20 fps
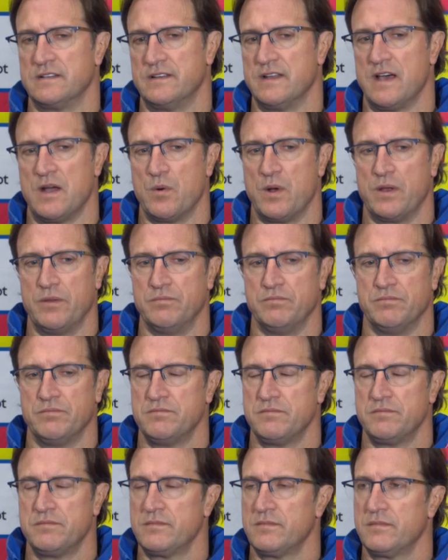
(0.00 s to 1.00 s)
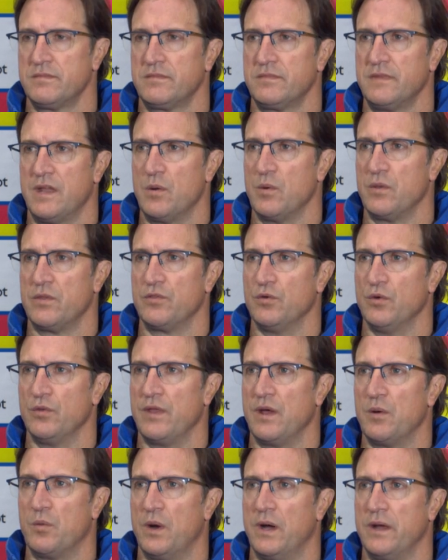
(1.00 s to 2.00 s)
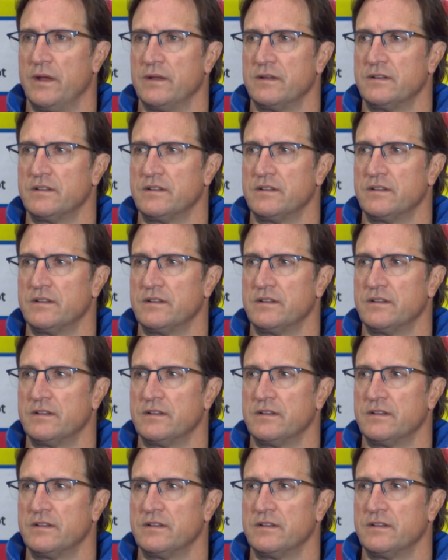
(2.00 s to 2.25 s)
No one thought that way.